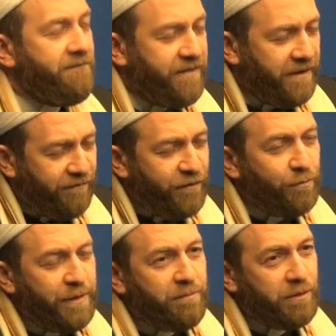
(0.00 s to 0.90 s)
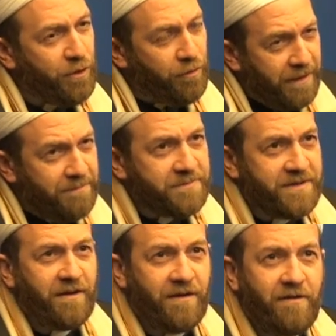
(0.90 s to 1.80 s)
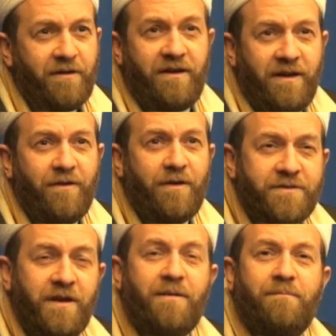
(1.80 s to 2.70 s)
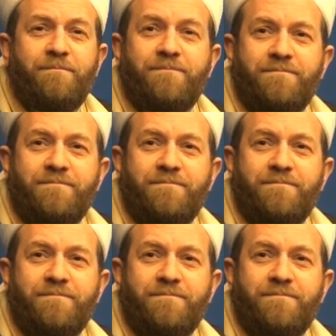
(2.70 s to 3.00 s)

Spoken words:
Very few people know him sallallahu alayhi wa sallam.